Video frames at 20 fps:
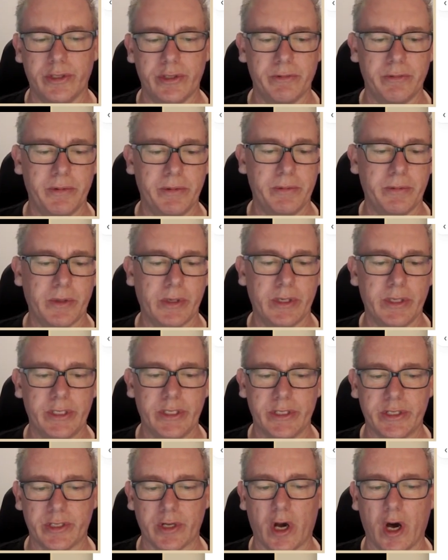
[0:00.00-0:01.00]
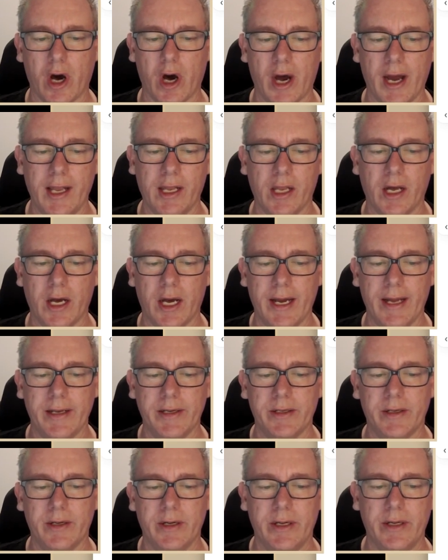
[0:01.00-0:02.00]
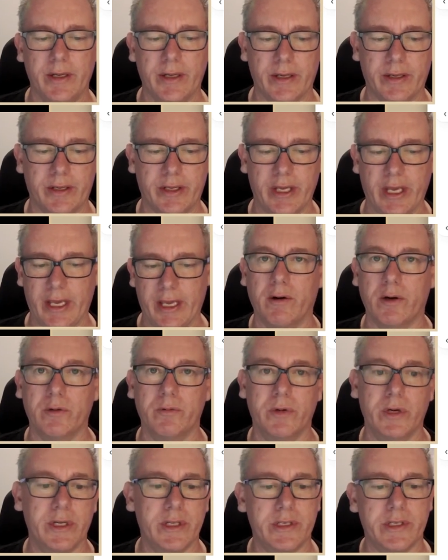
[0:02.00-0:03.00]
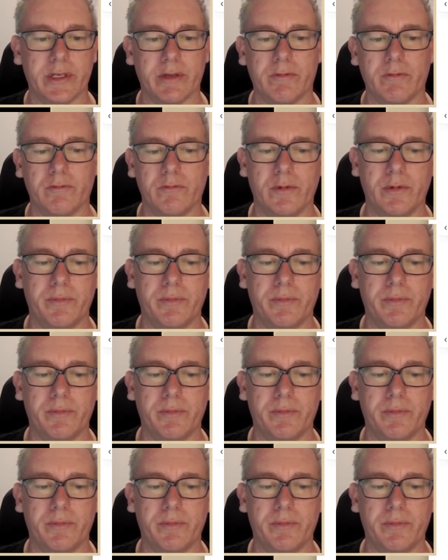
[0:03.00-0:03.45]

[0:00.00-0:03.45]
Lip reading: or do we want to just highlight power words?